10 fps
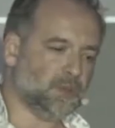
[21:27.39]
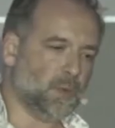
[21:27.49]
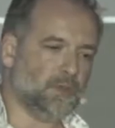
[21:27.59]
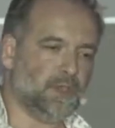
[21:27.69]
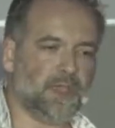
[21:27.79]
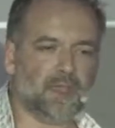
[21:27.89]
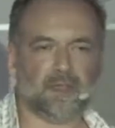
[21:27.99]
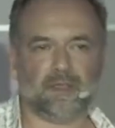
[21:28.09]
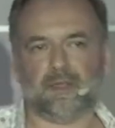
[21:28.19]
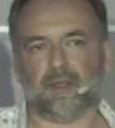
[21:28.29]
when you
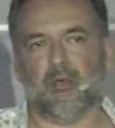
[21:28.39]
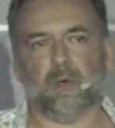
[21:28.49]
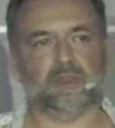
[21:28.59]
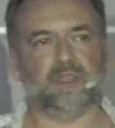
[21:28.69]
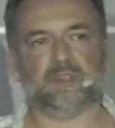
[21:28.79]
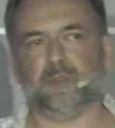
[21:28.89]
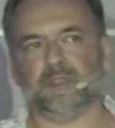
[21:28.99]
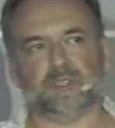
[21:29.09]
hear our DSP